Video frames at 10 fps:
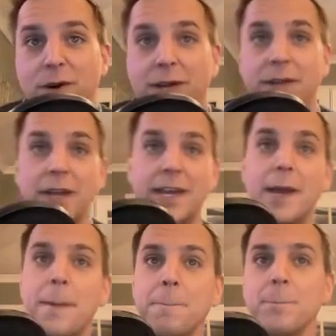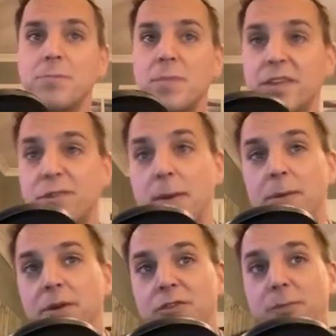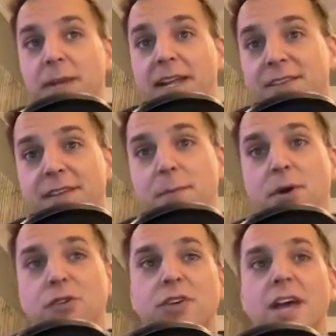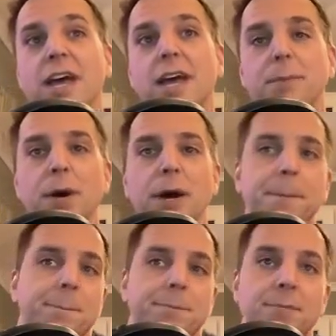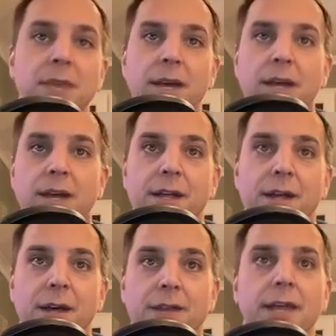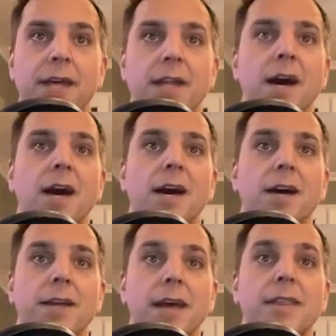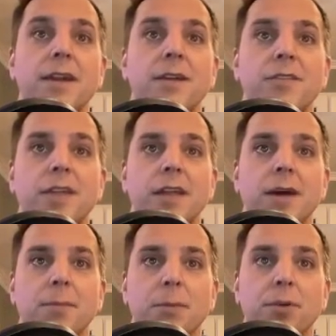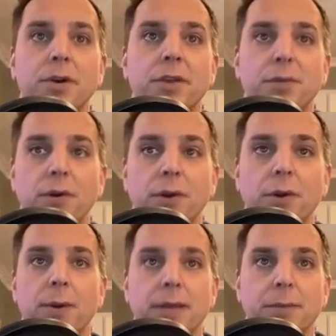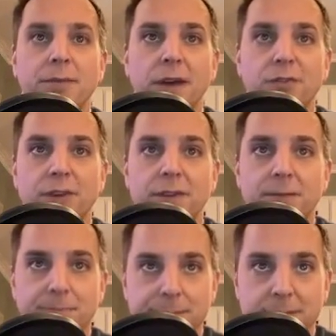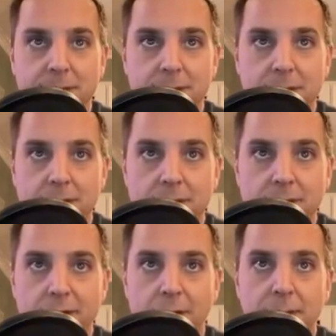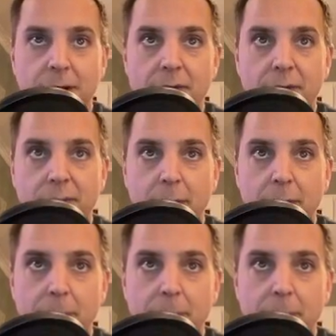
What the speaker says: And like, to me, it would have just been instant push kick. But then, yeah, then I just end up completely throwing away the possession. So, not very smart.